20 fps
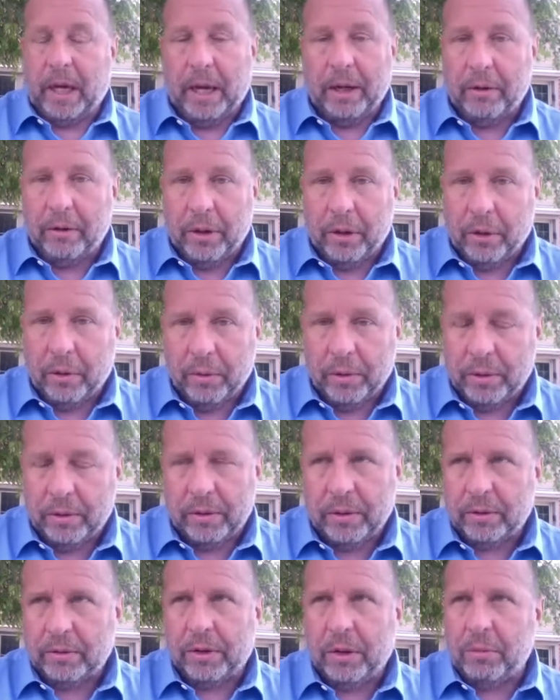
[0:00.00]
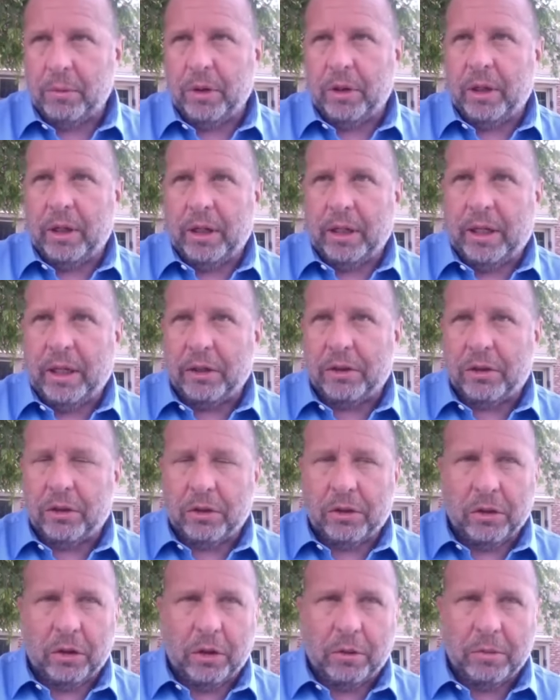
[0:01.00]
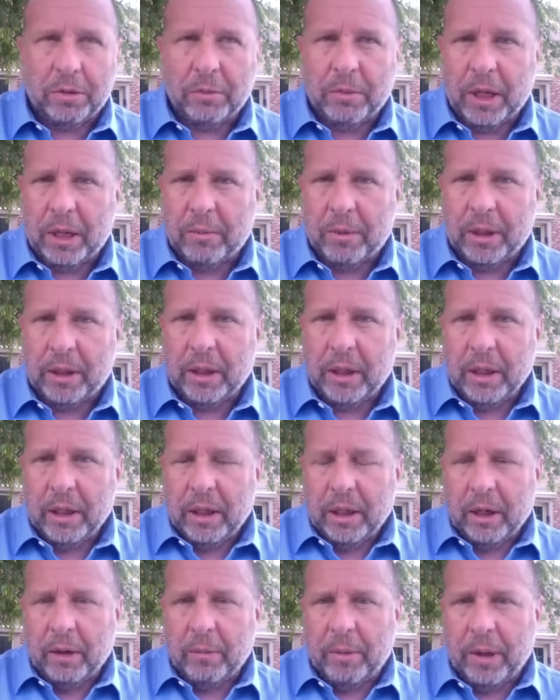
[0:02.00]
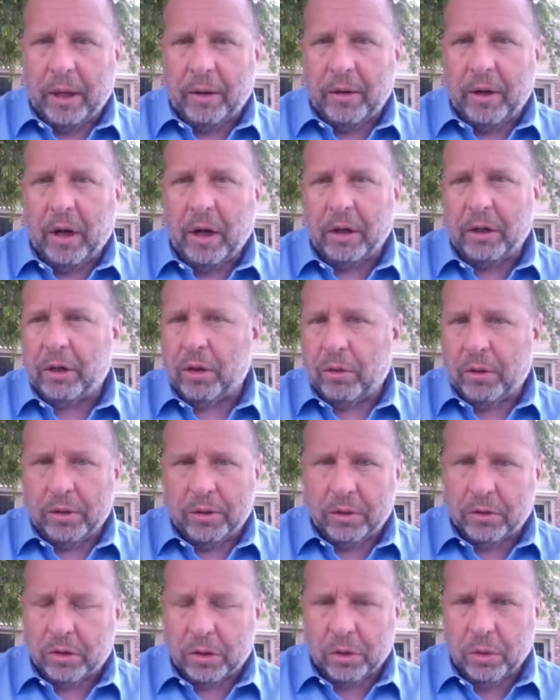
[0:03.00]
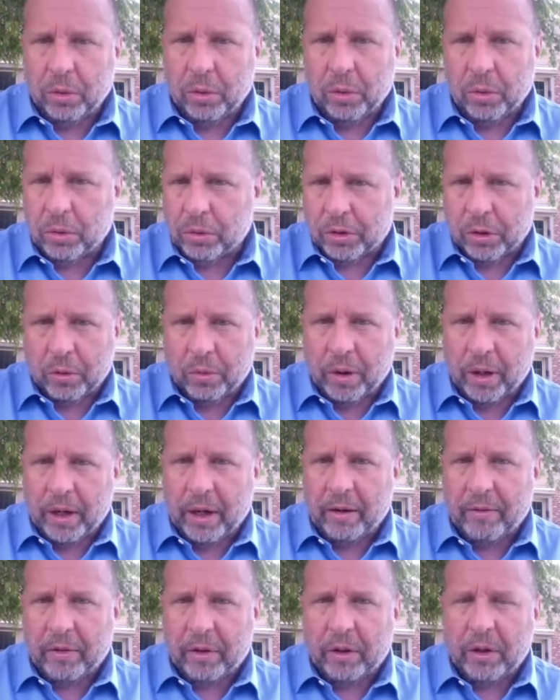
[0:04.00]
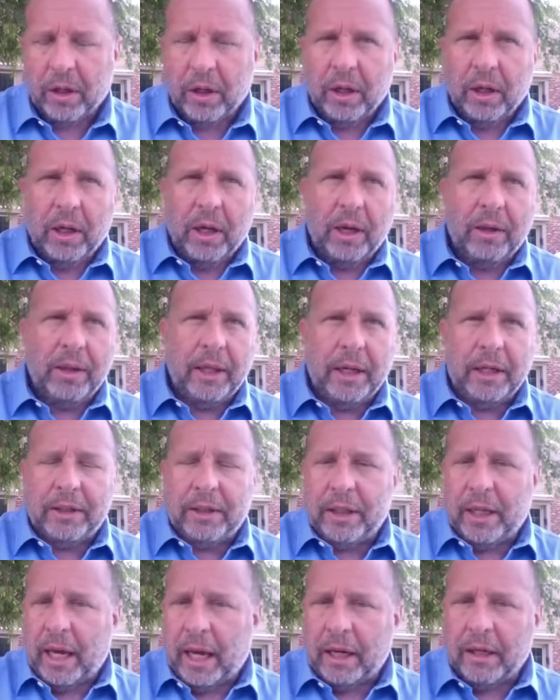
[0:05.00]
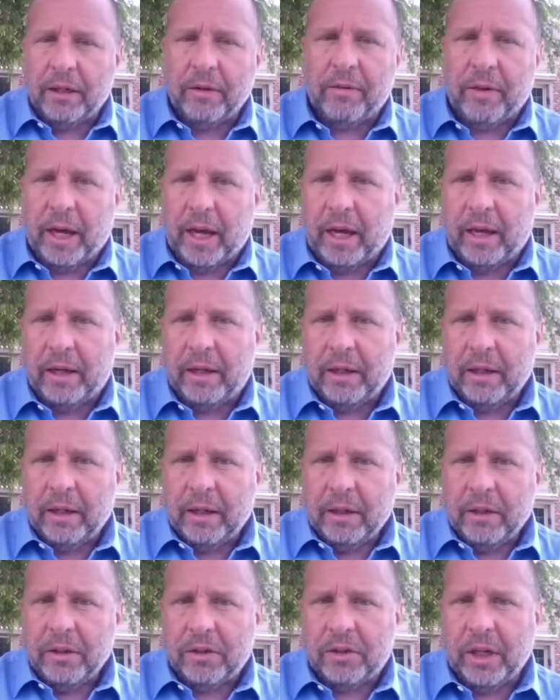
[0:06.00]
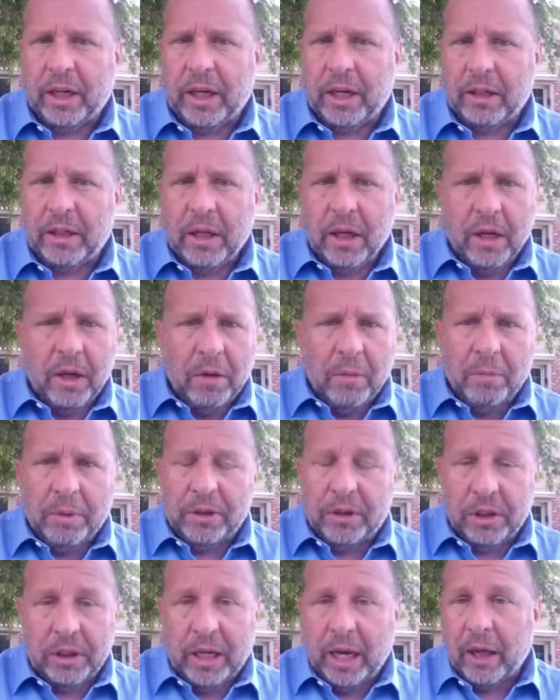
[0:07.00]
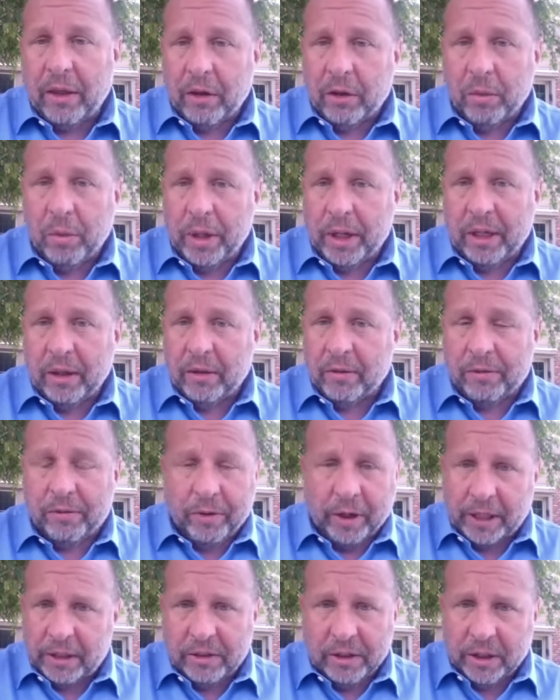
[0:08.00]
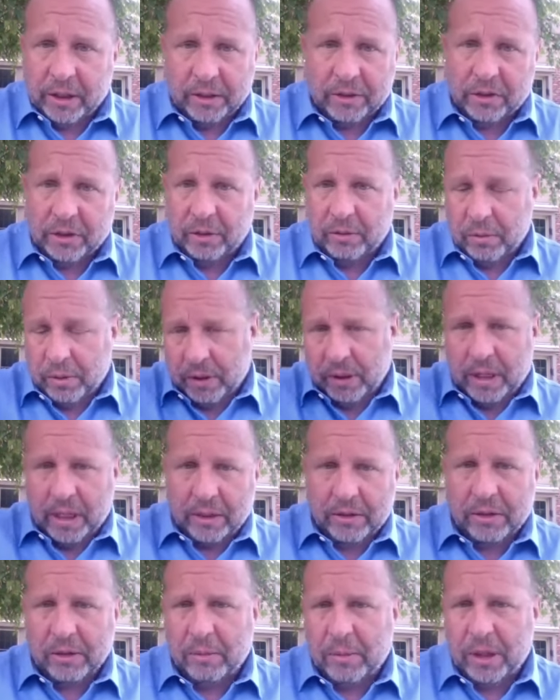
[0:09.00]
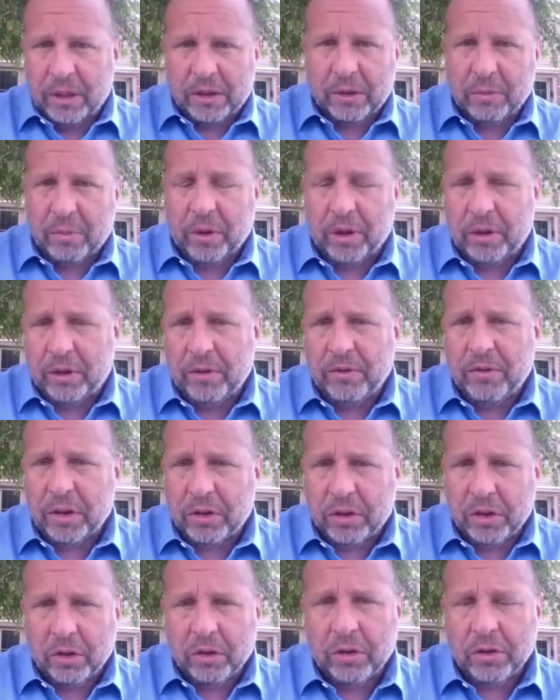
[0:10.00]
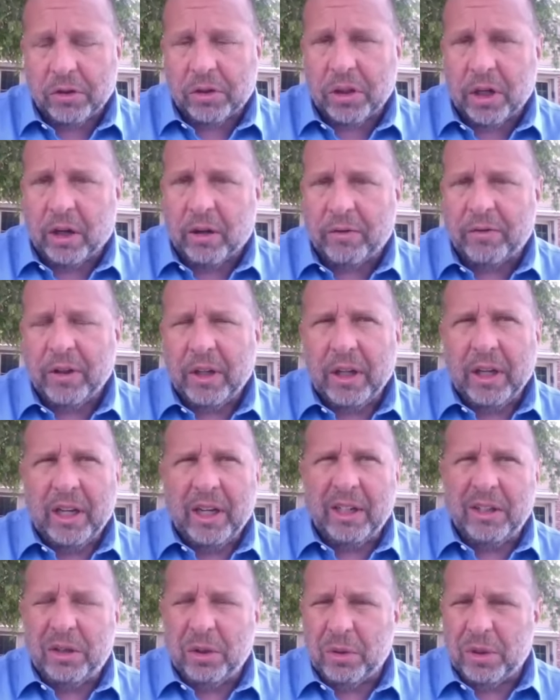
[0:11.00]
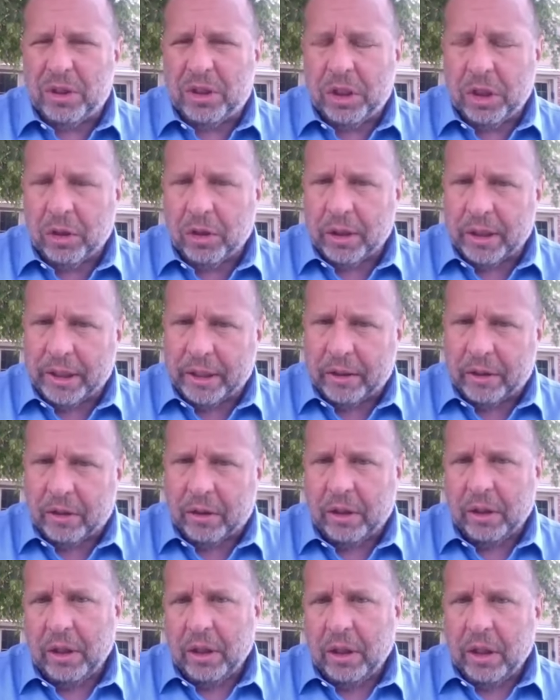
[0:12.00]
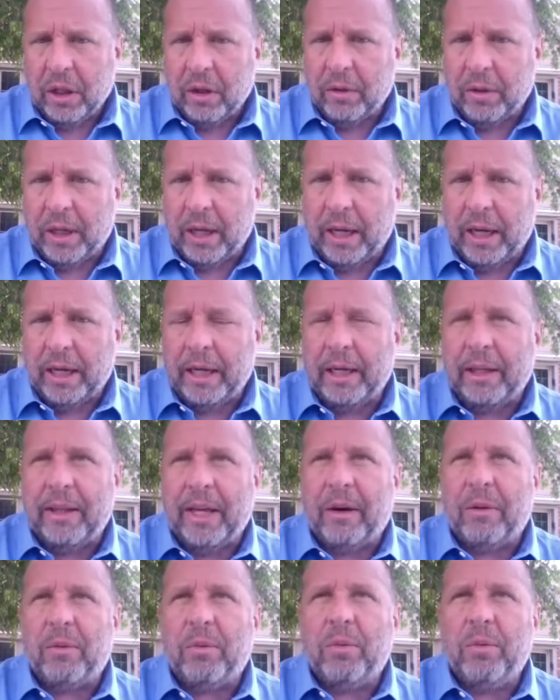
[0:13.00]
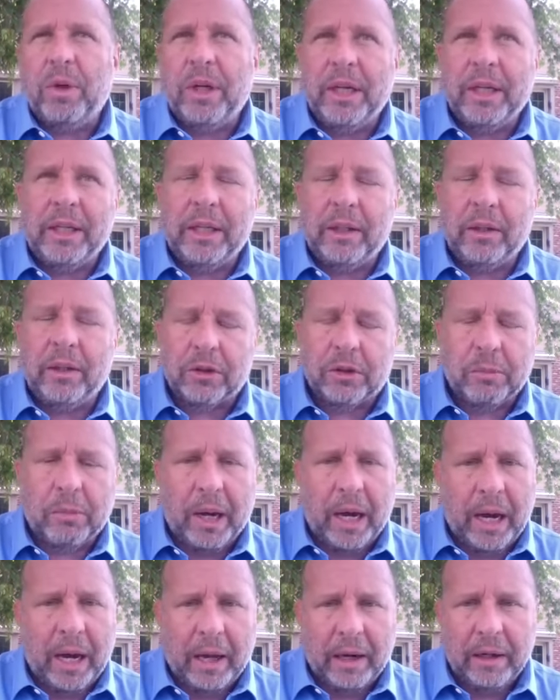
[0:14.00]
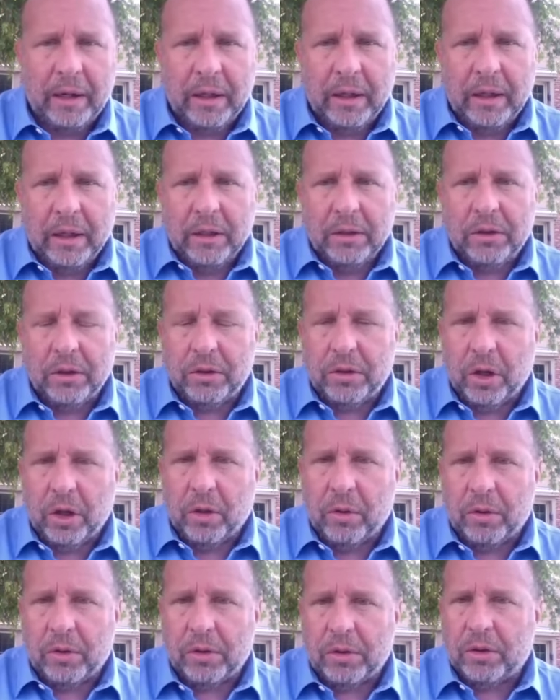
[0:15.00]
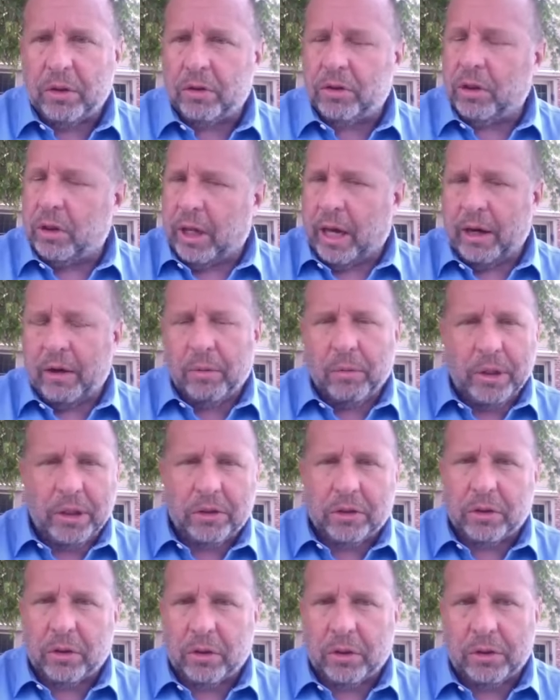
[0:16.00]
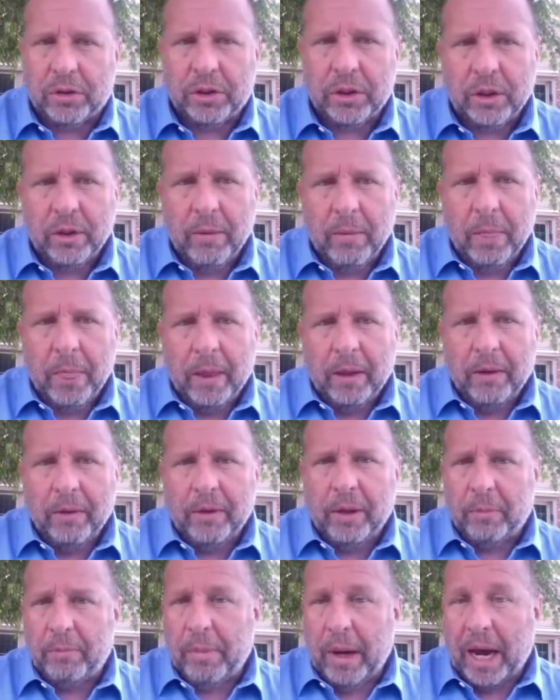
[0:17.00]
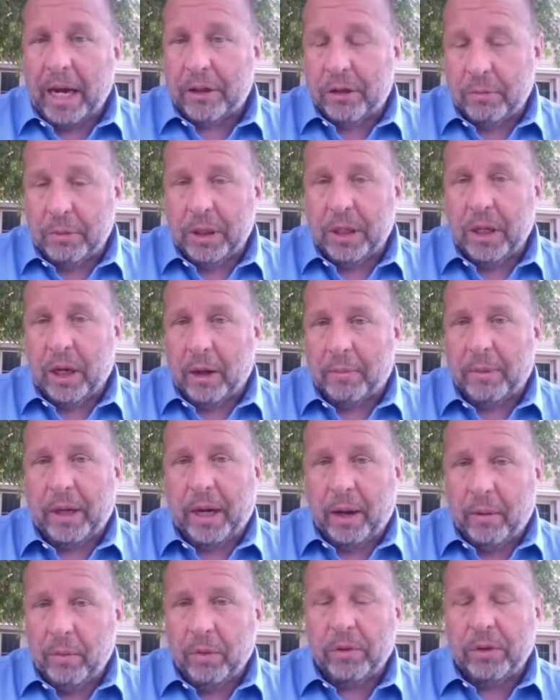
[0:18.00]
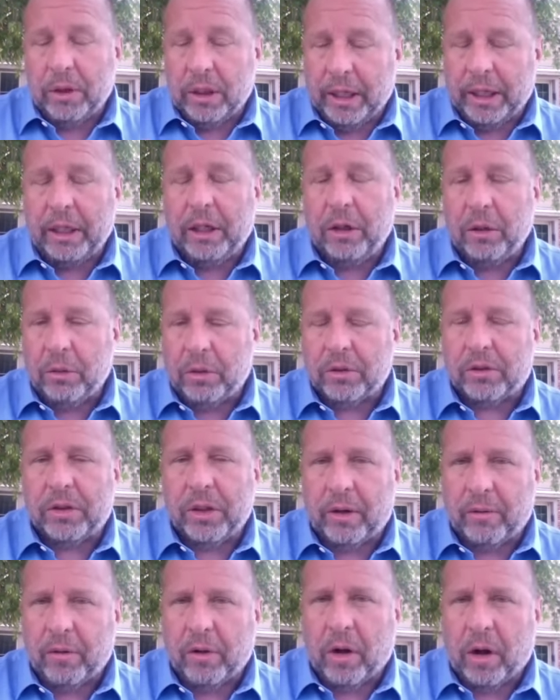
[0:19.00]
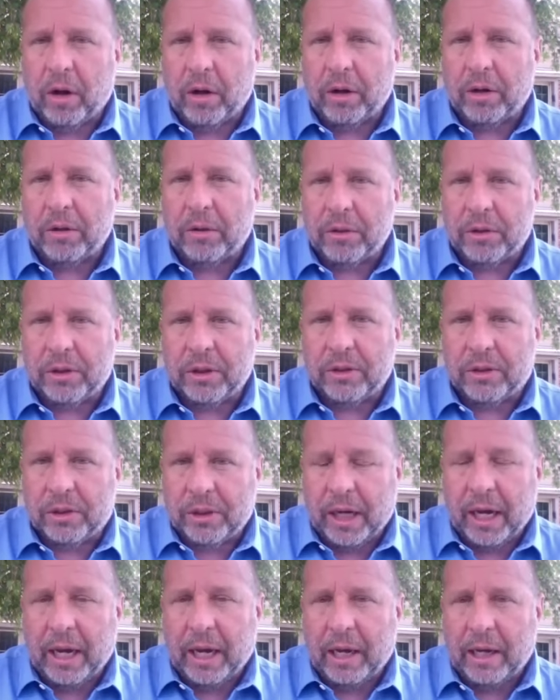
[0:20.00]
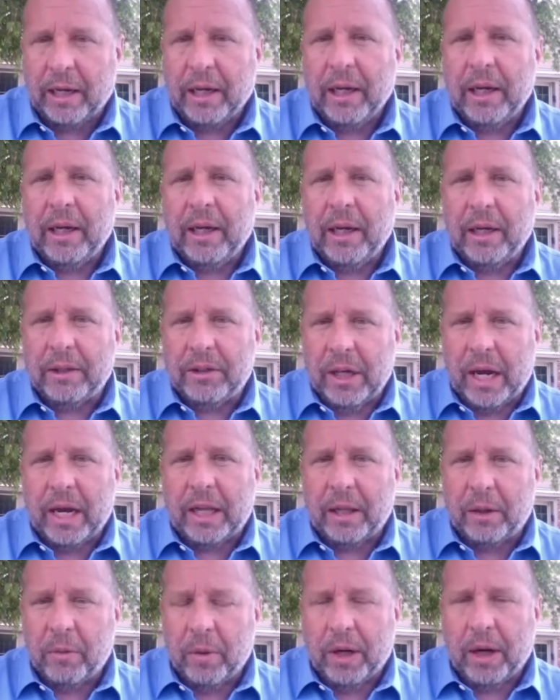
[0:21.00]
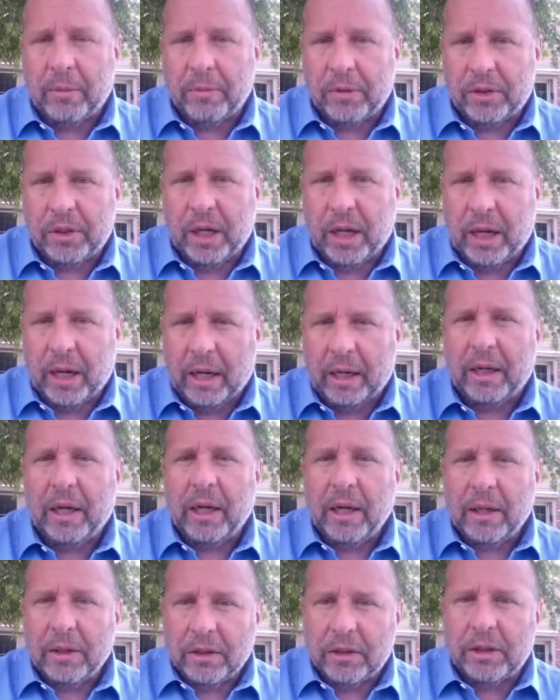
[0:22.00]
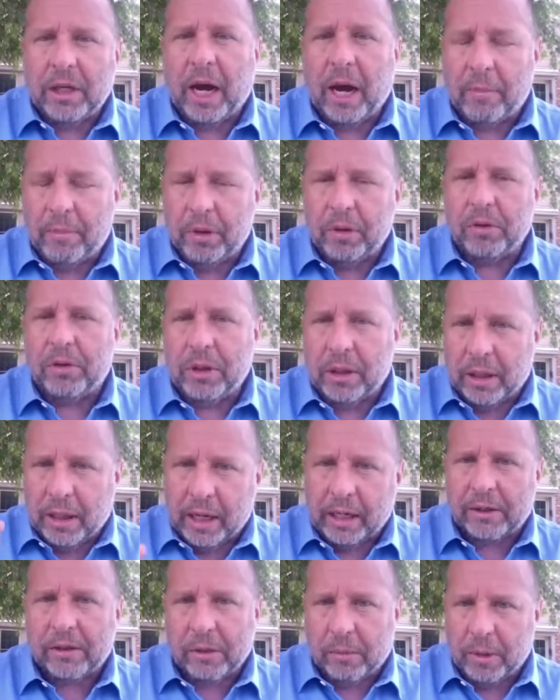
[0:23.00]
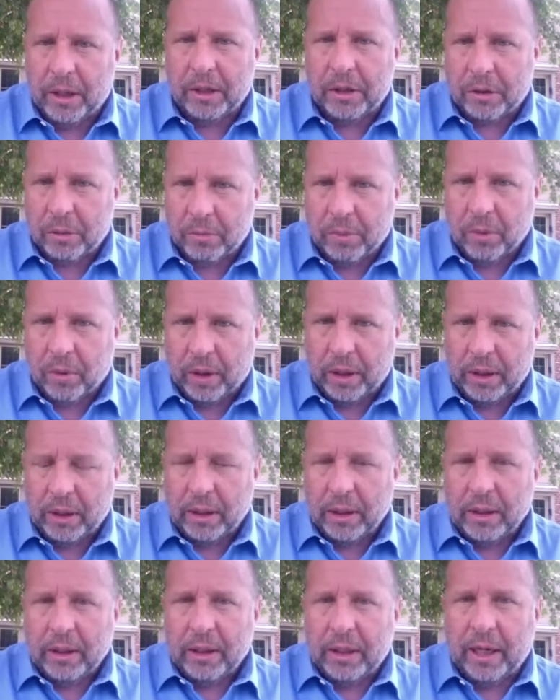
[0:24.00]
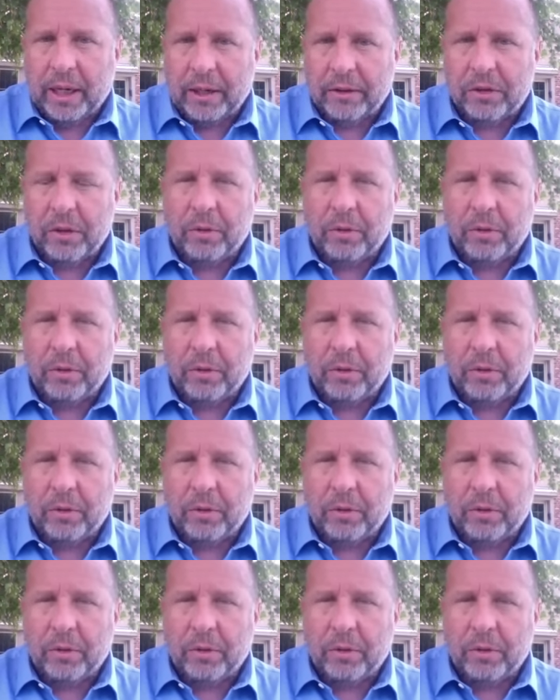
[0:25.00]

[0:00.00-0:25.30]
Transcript: I don't know, in Community Kitchen terms, maybe about hunger in the schools or whatever, and then at the end of that saying, but together we can fight this, and with an exclamation point, and you just turned yourself into a cheerleader, okay? And that really looks bad to donors. There's a lot of research that backs me up, and I will link you to several articles that say exactly what I'm saying. Stop using an exclamation point, okay?